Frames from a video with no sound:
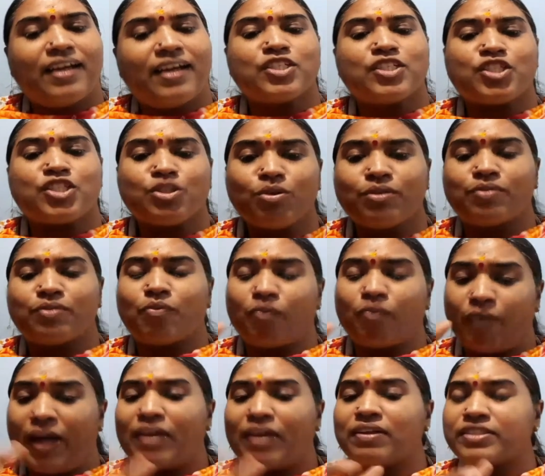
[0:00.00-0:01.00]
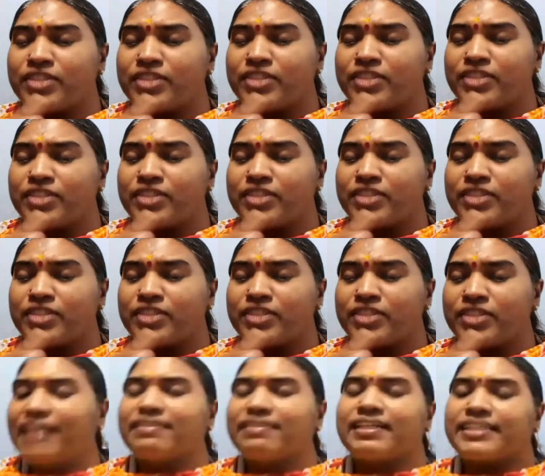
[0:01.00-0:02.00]
should, while just
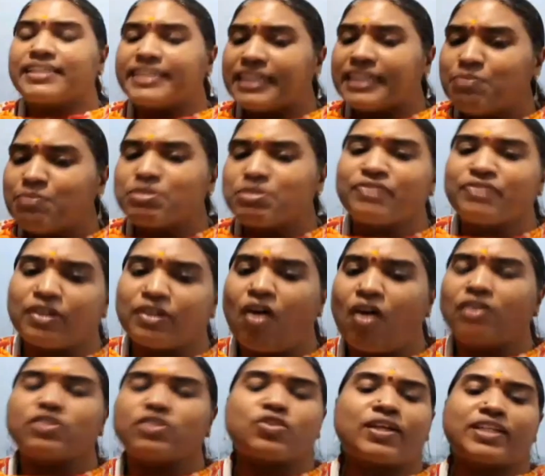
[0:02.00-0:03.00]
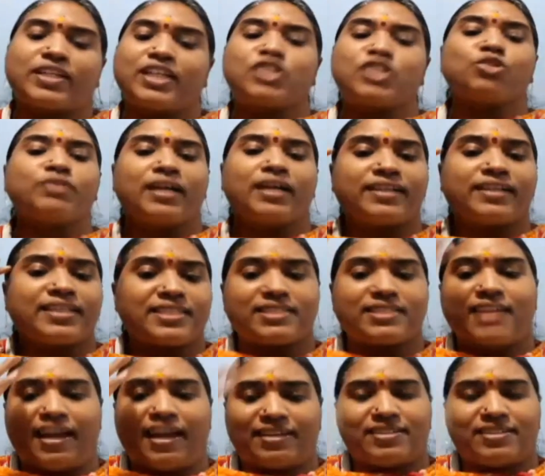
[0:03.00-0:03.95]
reading the terms of the contract, you should understand.